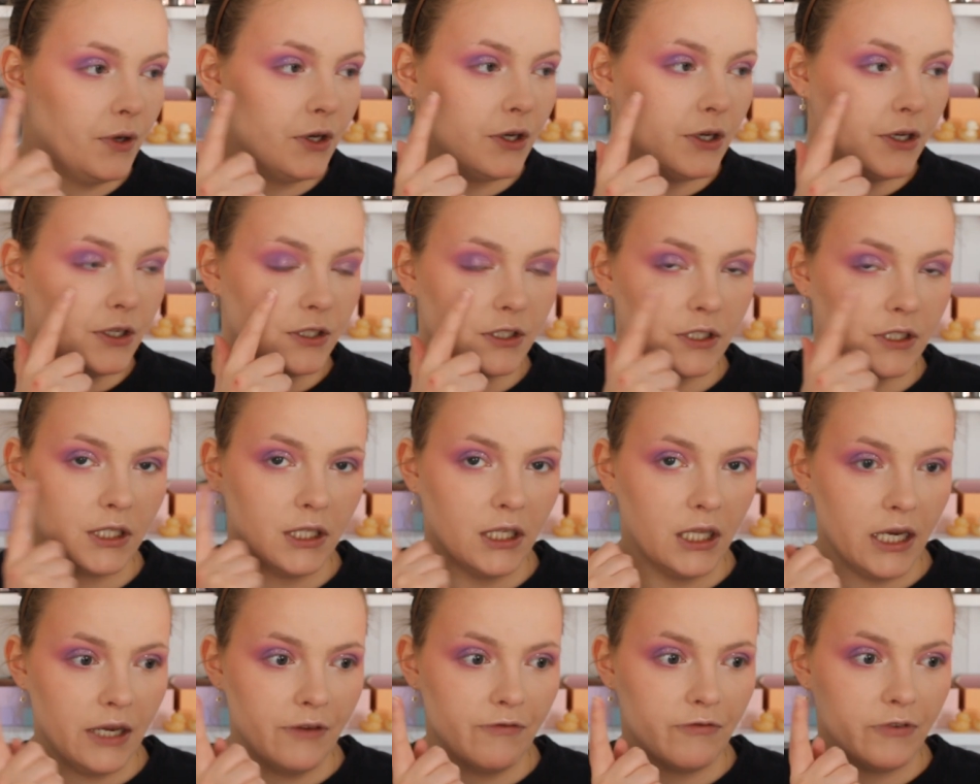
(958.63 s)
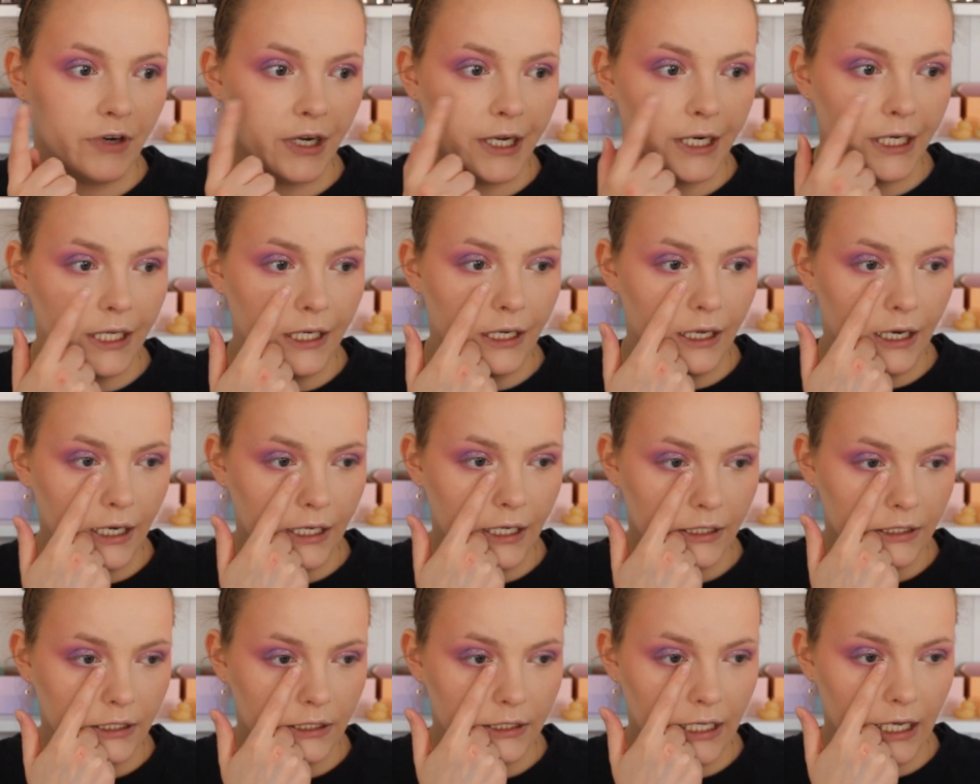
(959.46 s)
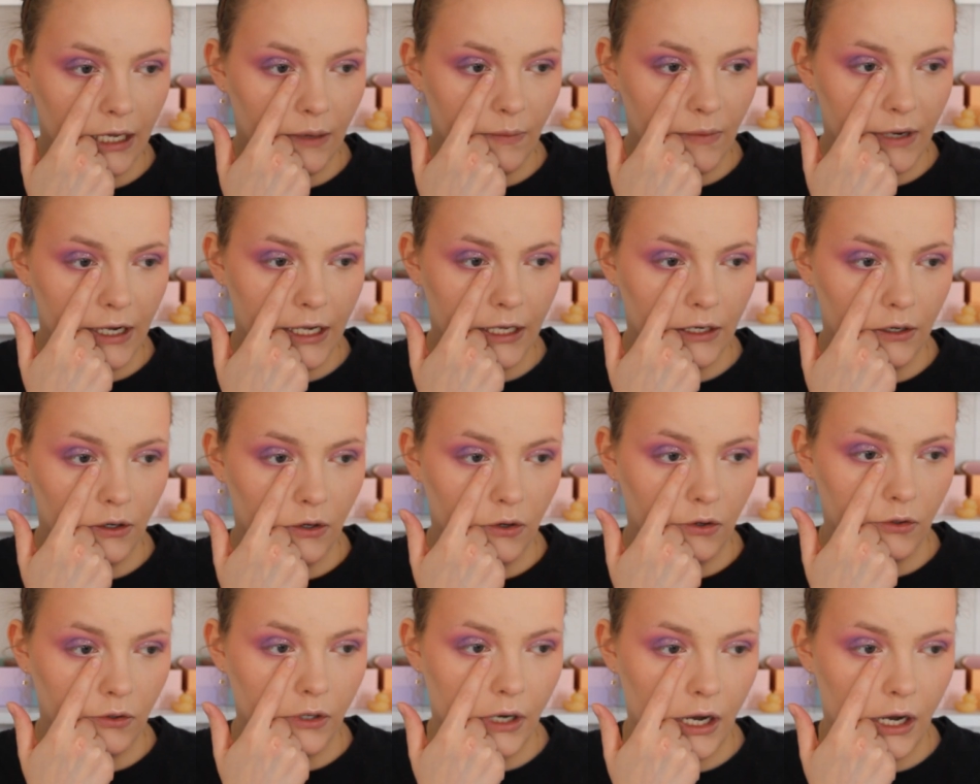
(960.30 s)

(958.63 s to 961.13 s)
personally really like to take my inner corner